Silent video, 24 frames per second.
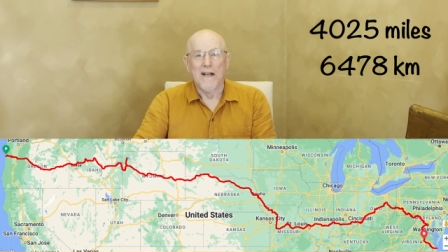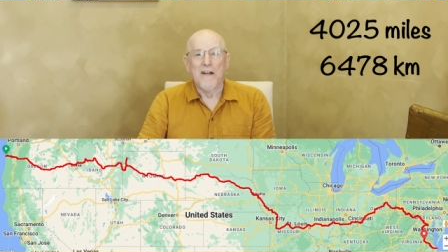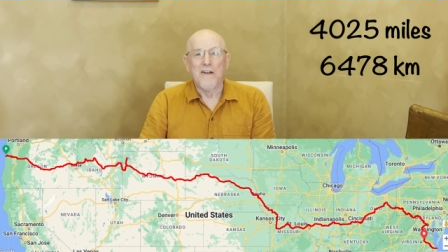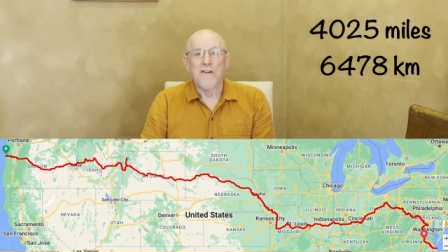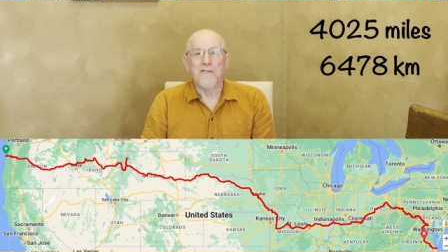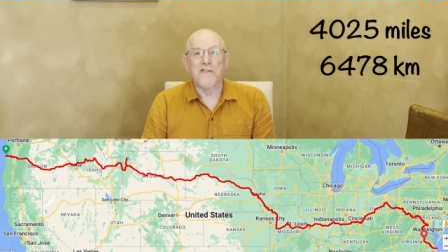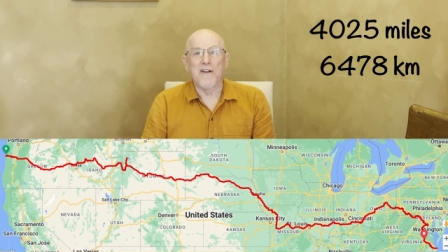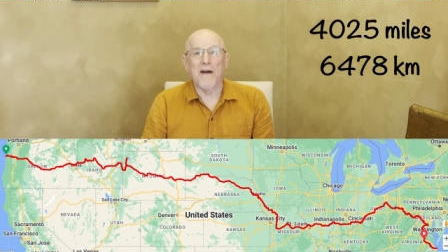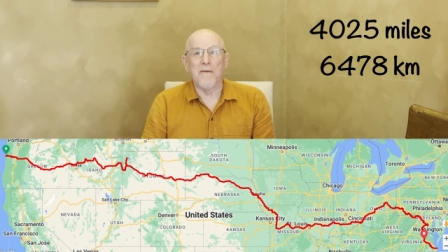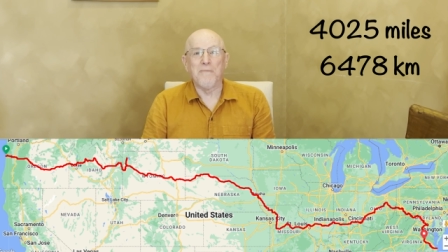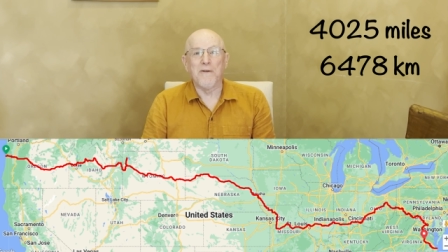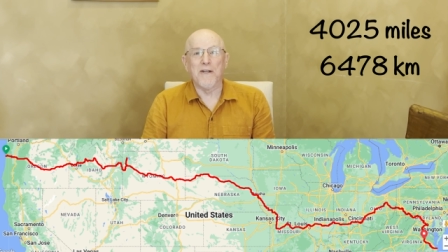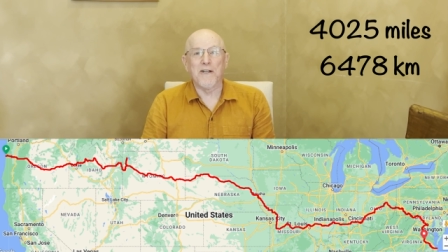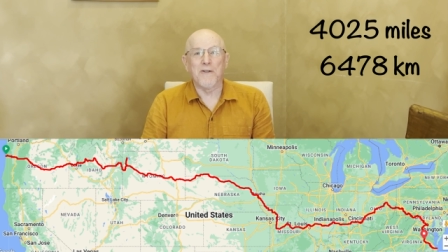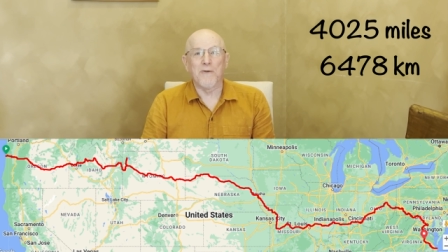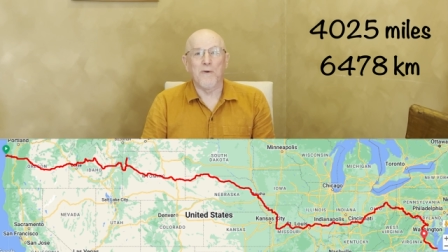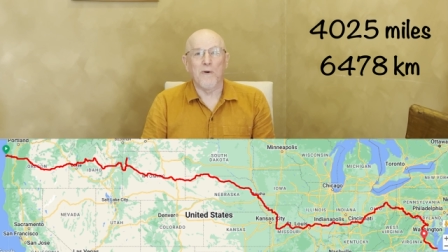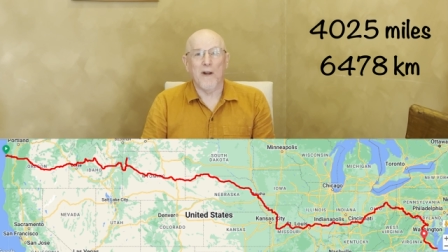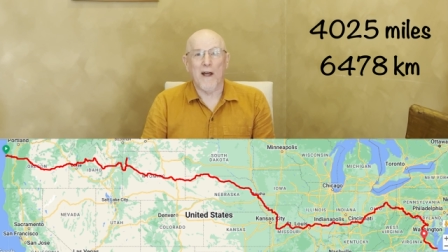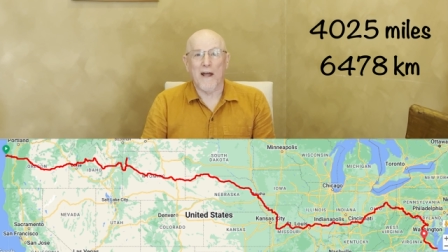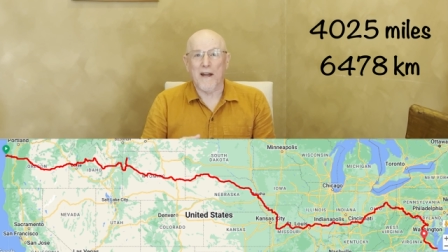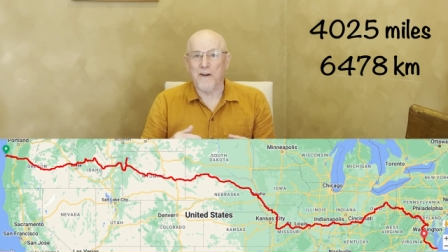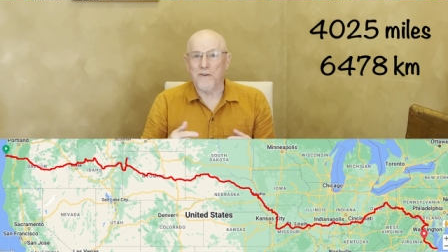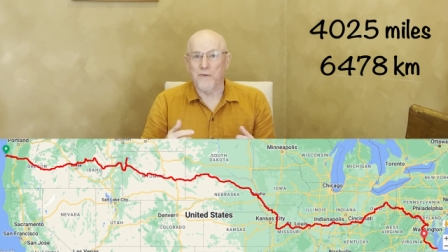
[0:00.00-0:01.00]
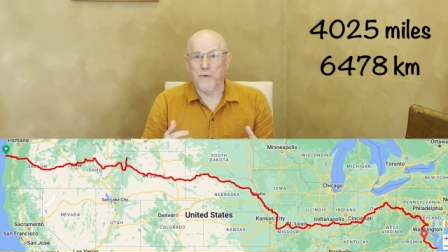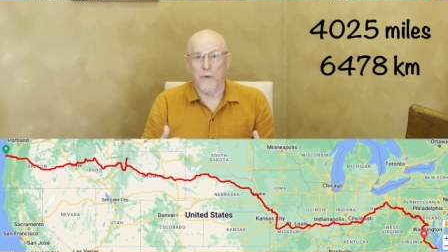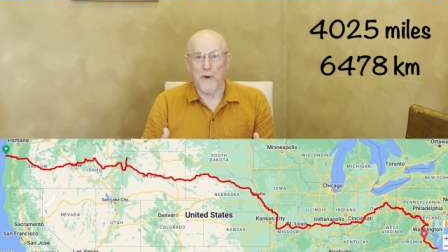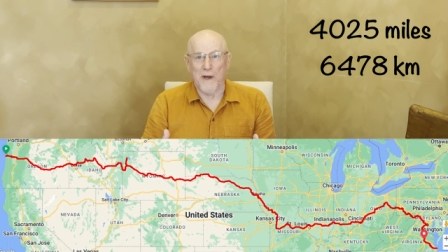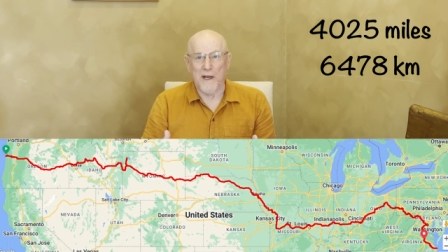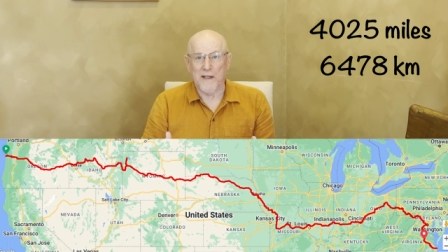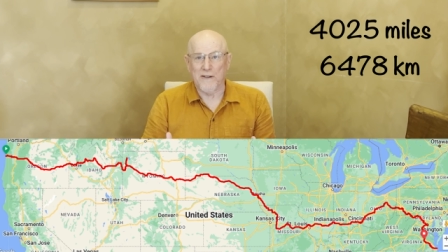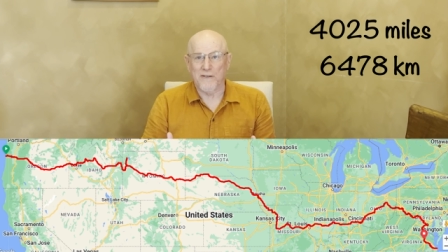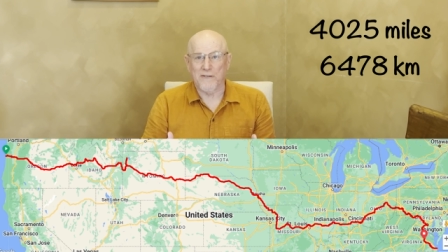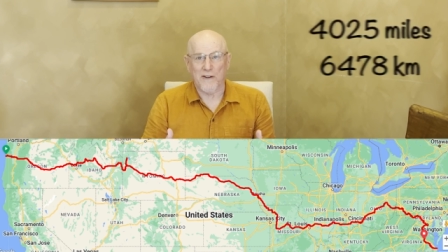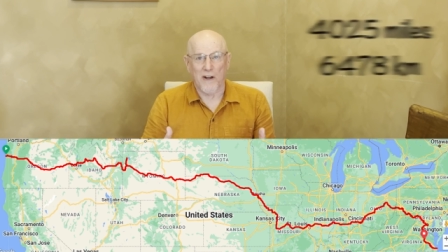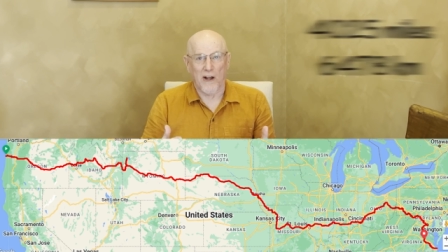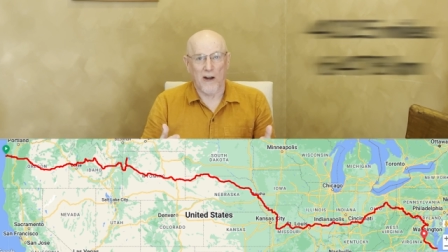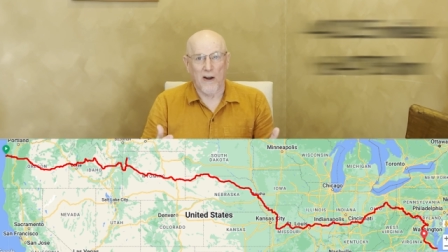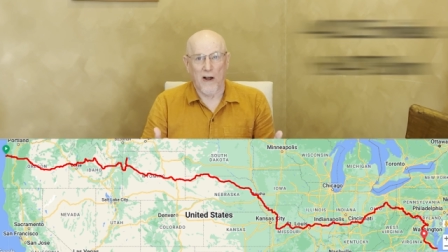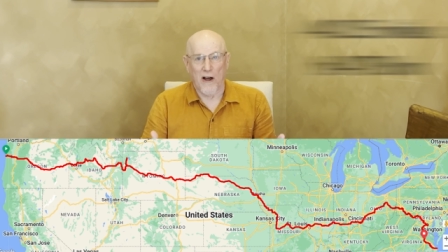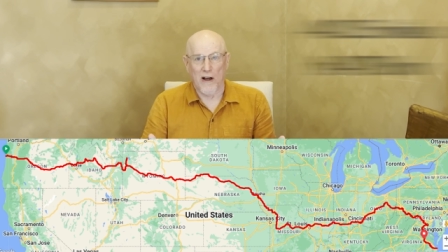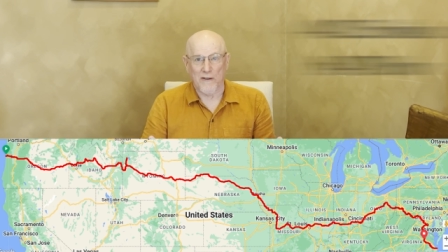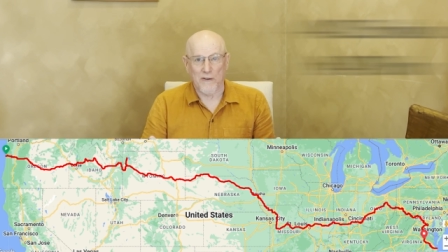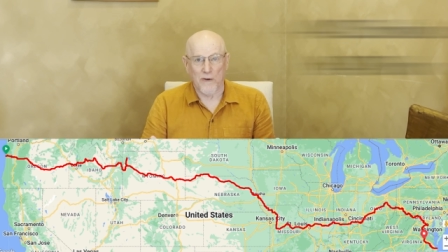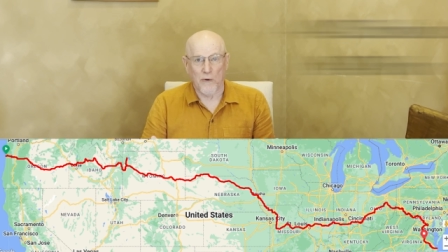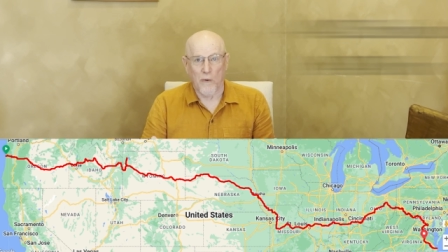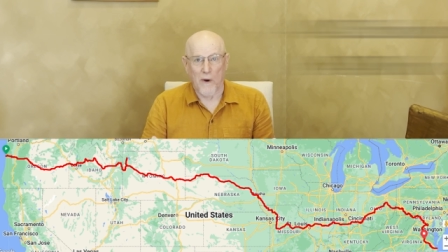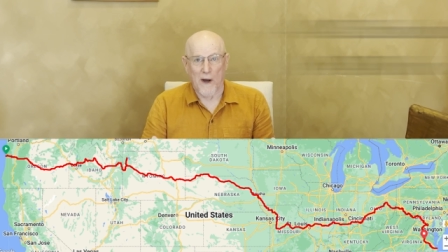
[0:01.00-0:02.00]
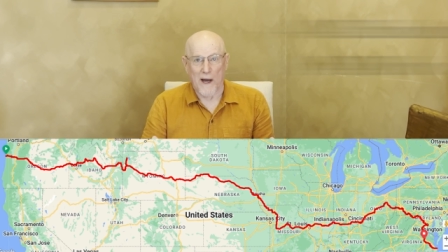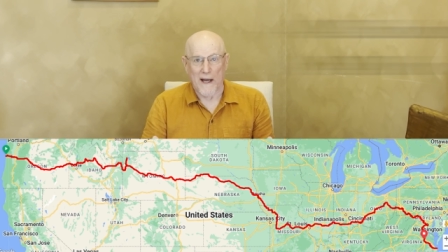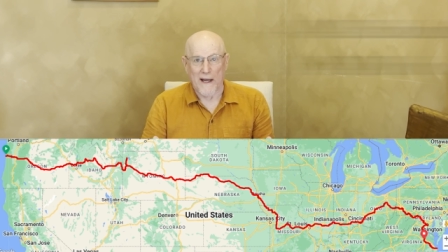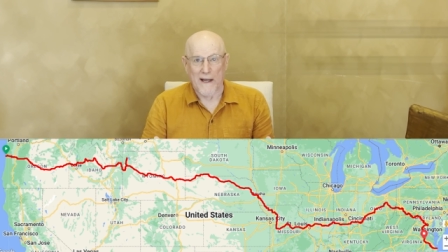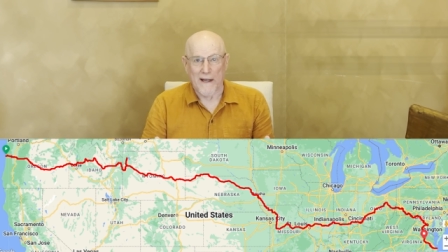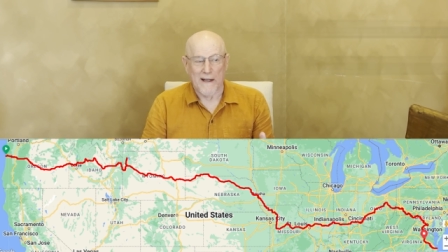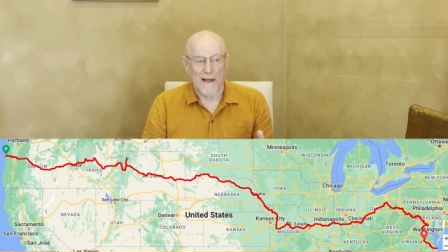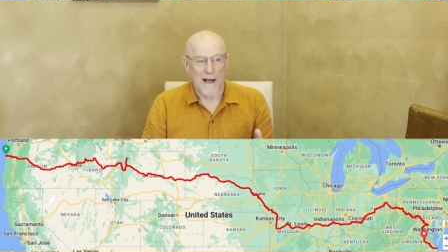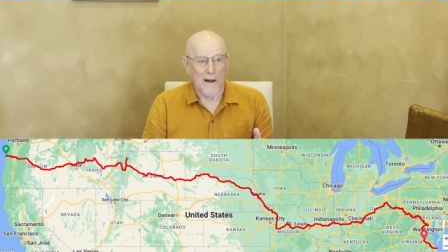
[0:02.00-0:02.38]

Subject to a lot of tweaks along the way.